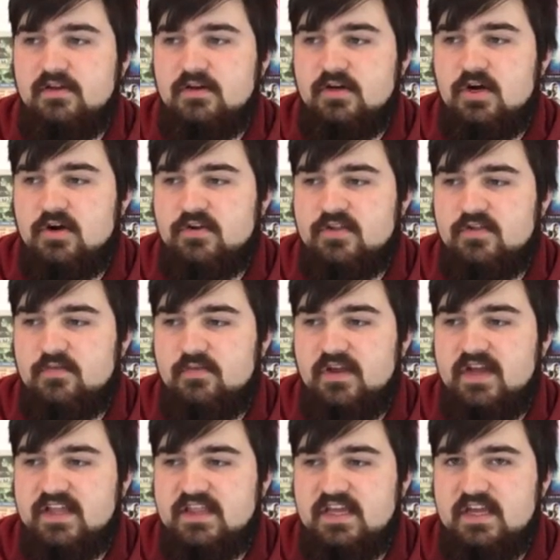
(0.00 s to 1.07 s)
Cars
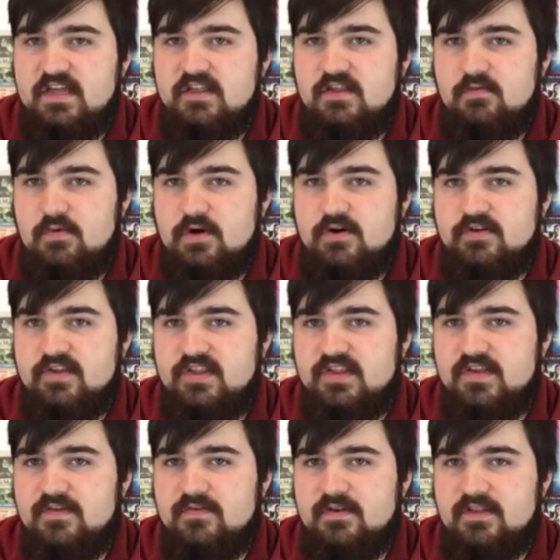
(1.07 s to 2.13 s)
3. I think is the
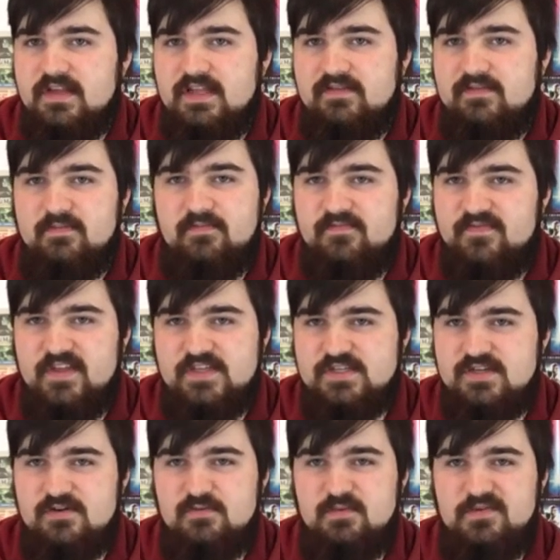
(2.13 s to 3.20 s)
worst because I didn't even finish
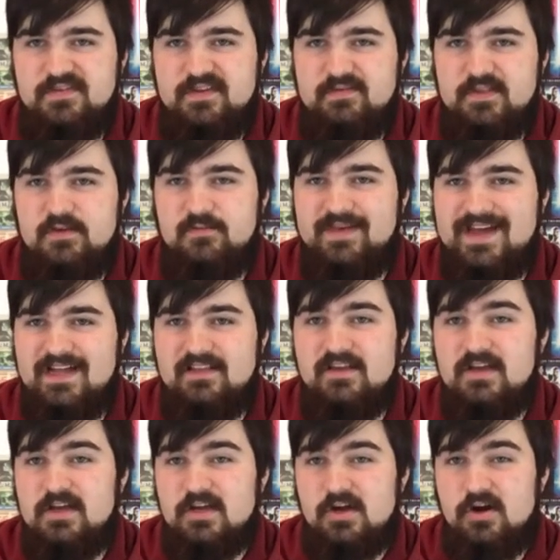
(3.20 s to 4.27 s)
the whole movie. It was so bad.
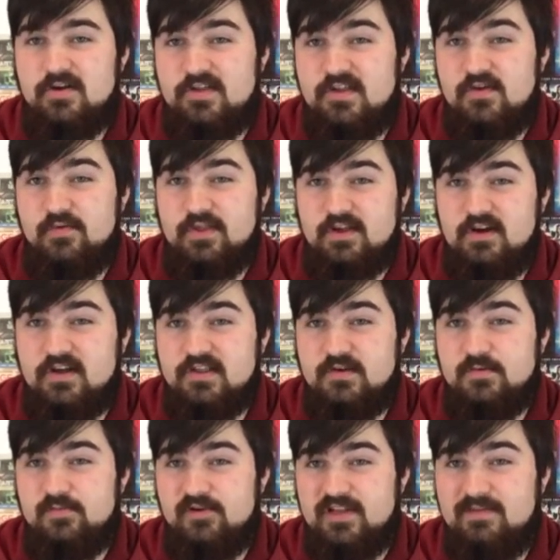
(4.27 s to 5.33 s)
Cars 2 is
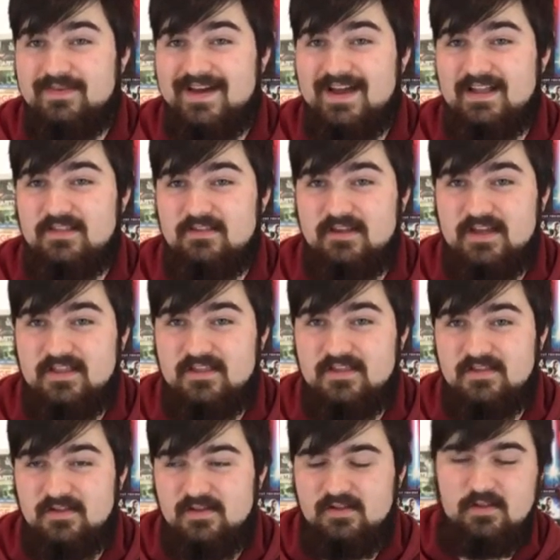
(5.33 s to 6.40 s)
also pretty bad, so
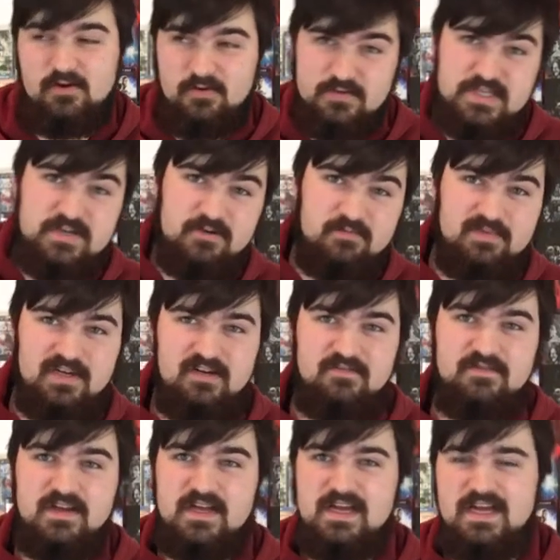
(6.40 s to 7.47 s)
that's a low tier
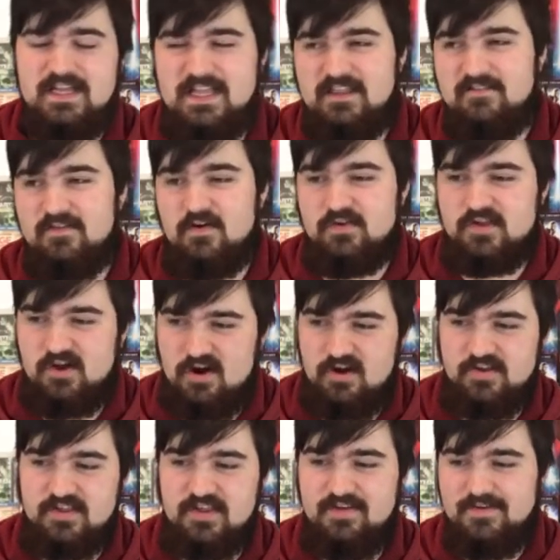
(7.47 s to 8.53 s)
above. And then the first
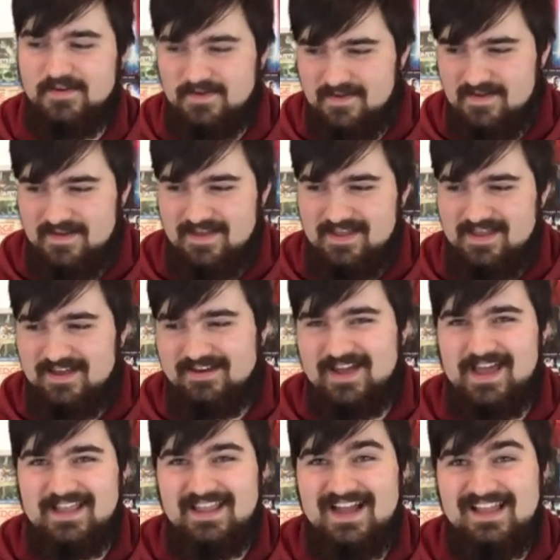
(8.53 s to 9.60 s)
Cars.
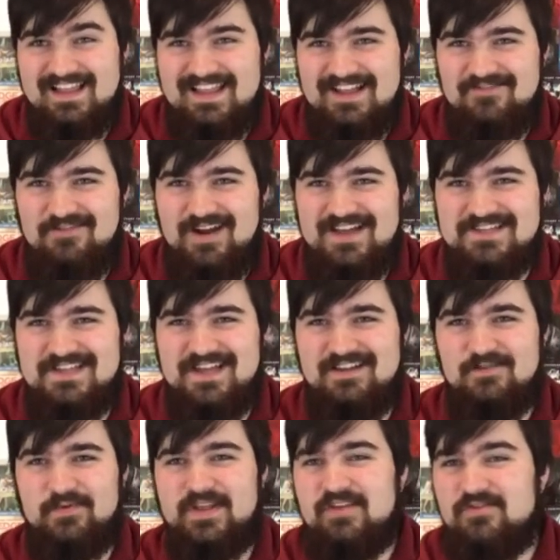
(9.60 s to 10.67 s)
Okay, now that that trash is out
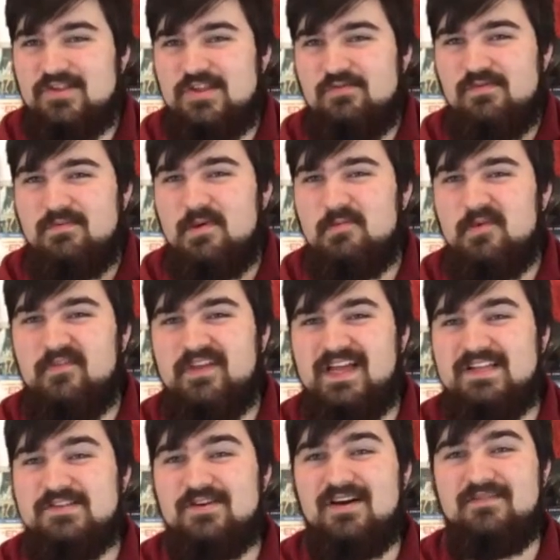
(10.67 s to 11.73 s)
of the way, there's still one more movie
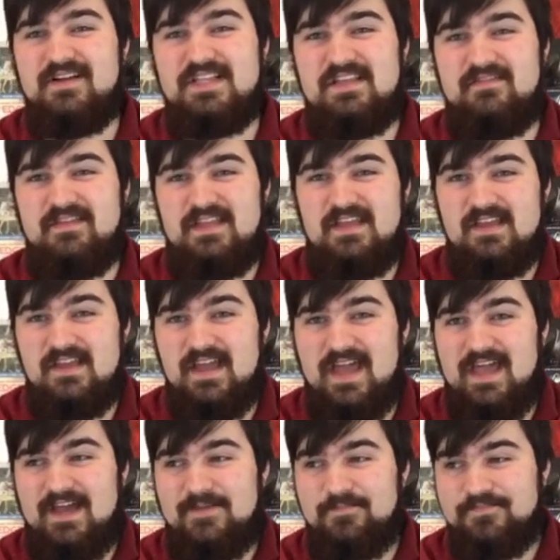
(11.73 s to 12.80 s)
I don't have on DVD,
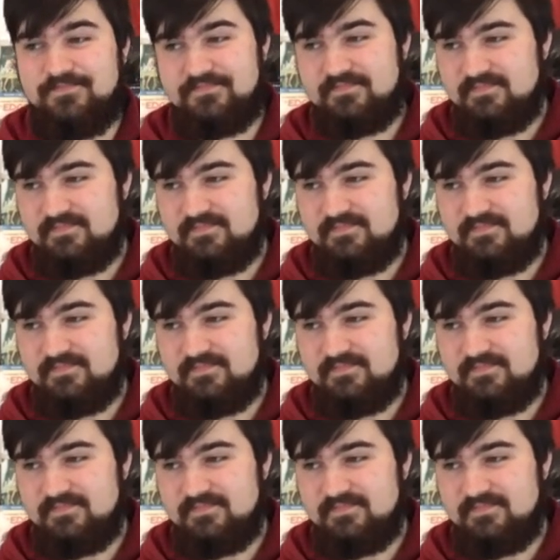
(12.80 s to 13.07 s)
and